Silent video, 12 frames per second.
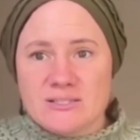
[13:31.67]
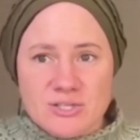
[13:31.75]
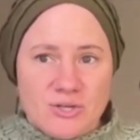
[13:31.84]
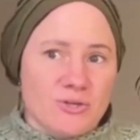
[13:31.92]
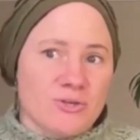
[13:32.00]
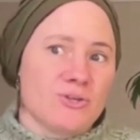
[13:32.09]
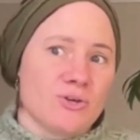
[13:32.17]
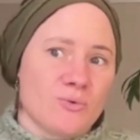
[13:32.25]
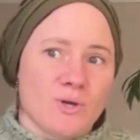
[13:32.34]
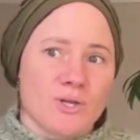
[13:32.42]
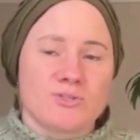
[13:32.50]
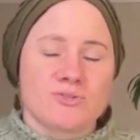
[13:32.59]
So,
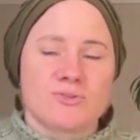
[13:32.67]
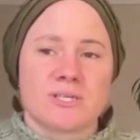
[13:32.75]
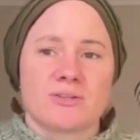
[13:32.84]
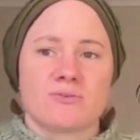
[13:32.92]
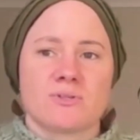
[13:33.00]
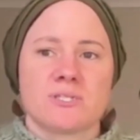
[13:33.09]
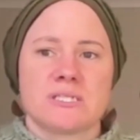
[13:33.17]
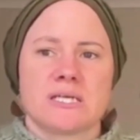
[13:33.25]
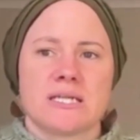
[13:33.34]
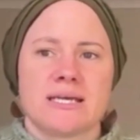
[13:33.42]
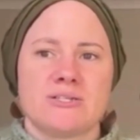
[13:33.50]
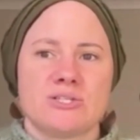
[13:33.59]
well and truly through the
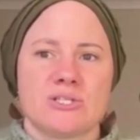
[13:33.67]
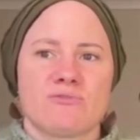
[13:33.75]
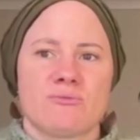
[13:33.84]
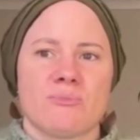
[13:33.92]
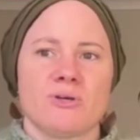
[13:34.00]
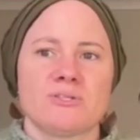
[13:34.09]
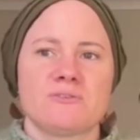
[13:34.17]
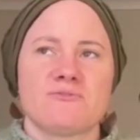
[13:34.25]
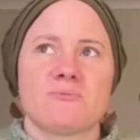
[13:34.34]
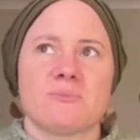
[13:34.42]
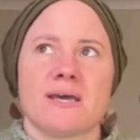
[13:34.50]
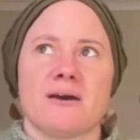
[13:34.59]
teenage years for most of
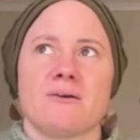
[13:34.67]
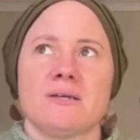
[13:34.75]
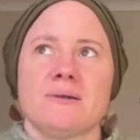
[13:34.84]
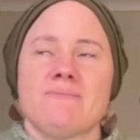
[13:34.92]
them now.